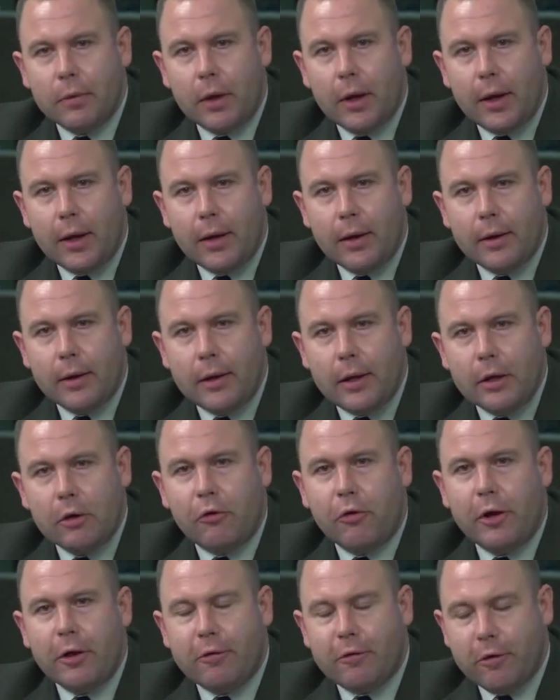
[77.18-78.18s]
uh,
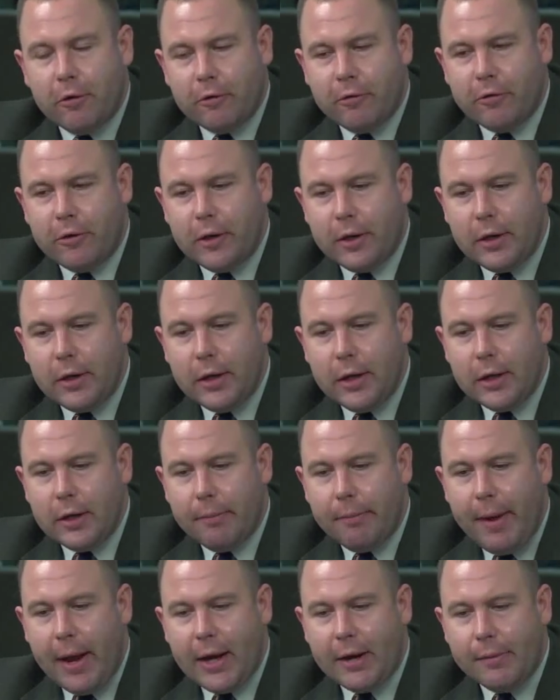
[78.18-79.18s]
increases in, in
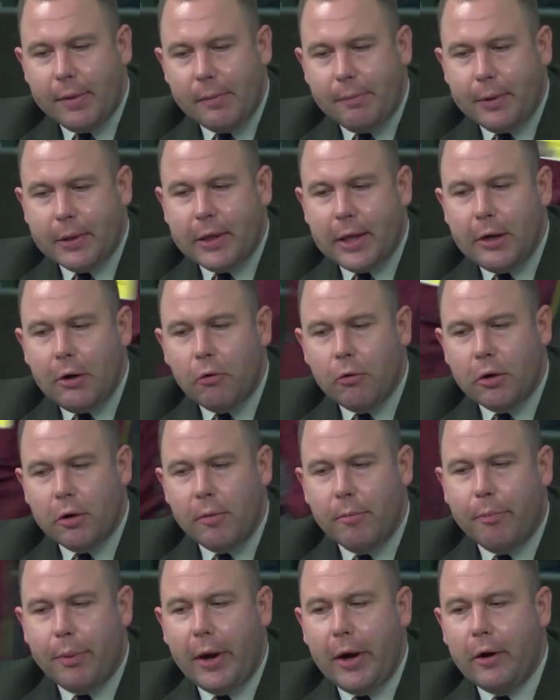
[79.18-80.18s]
abandonment, but they don't
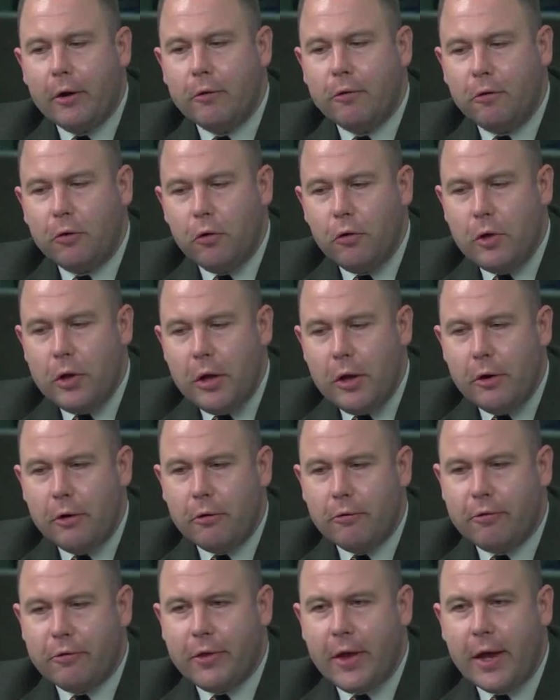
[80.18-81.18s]
compare to
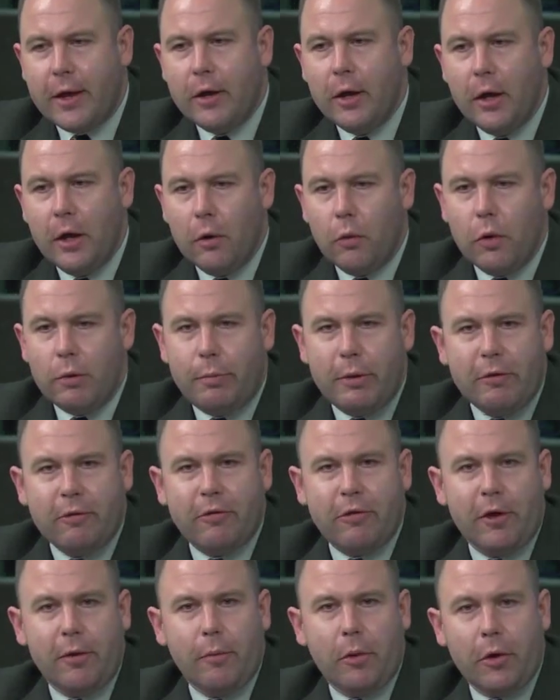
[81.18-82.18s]
years that would be
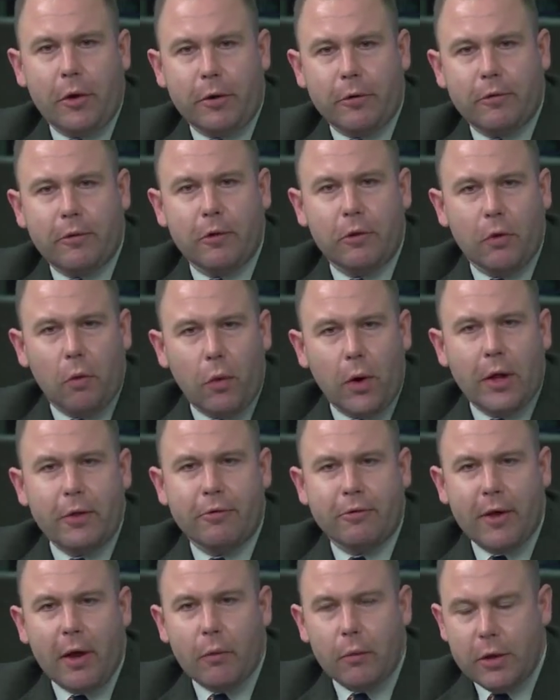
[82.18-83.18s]
similar to the
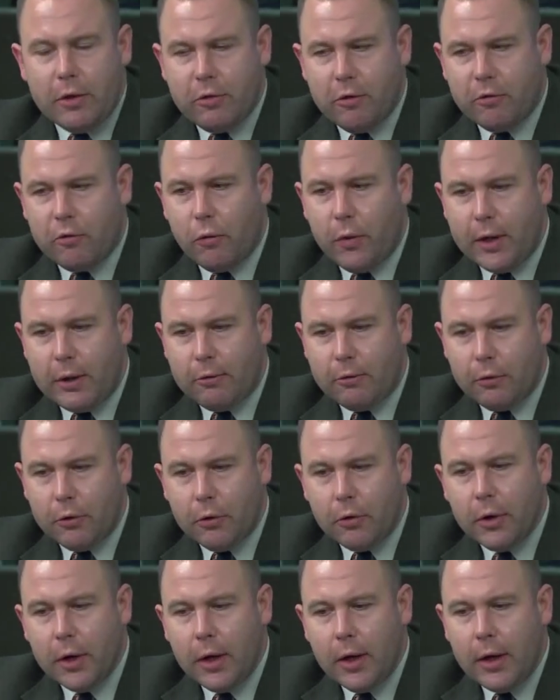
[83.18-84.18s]
ones that we just went
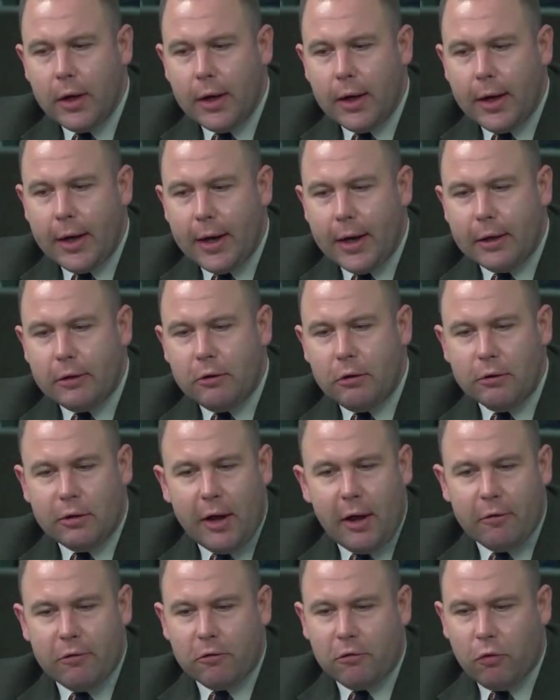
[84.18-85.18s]
through. Uh, two
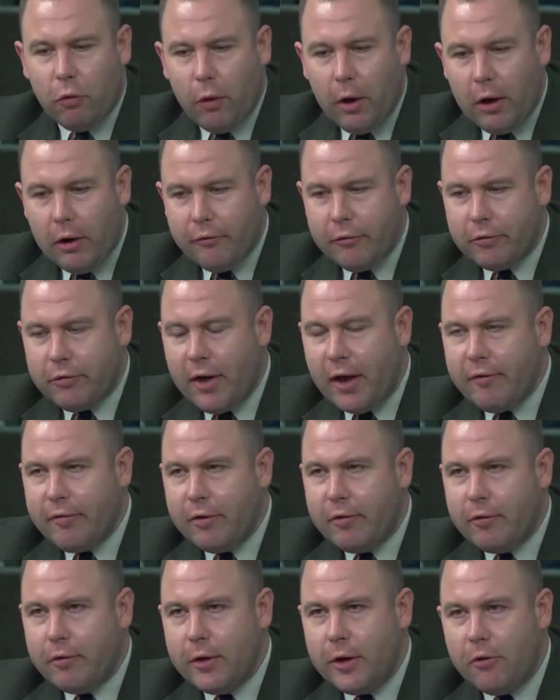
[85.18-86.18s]
thousand twelve was
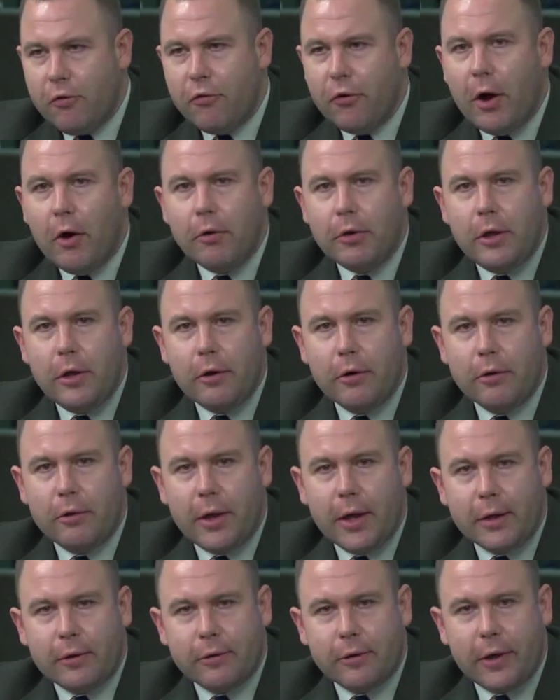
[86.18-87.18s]
obviously a drought year
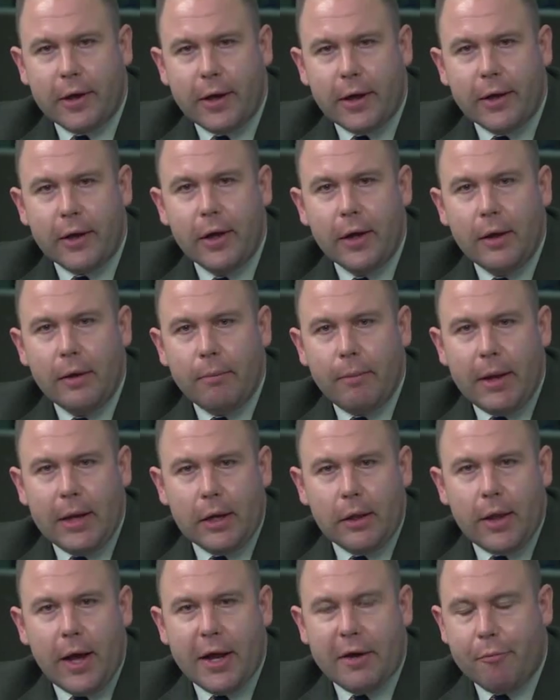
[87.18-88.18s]
that uh,
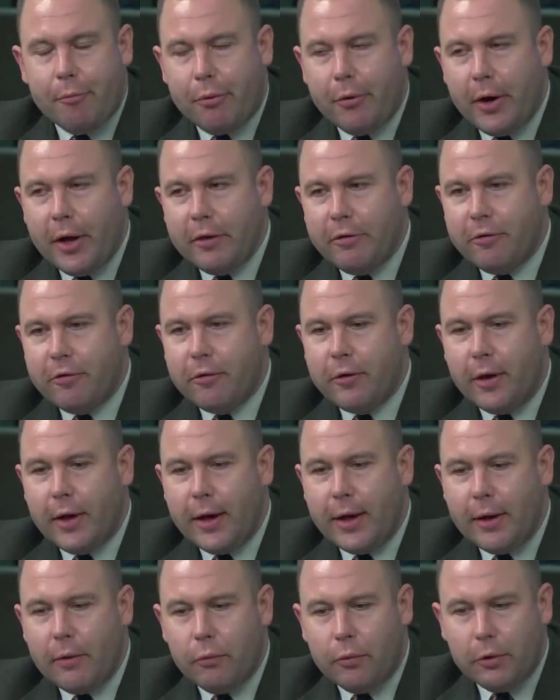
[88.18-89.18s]
made a lot of press,
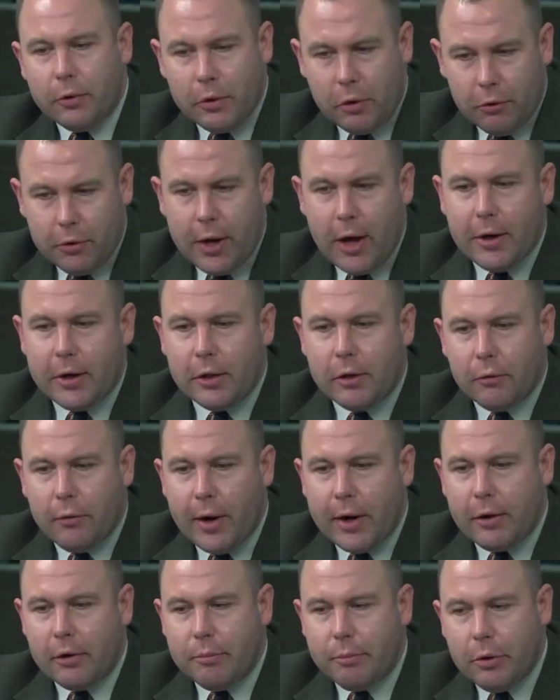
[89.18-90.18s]
uh, will go down in the
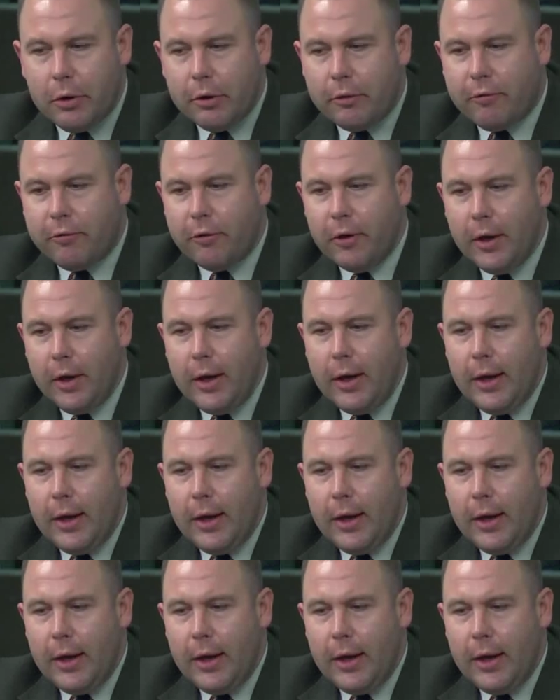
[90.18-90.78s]
record books.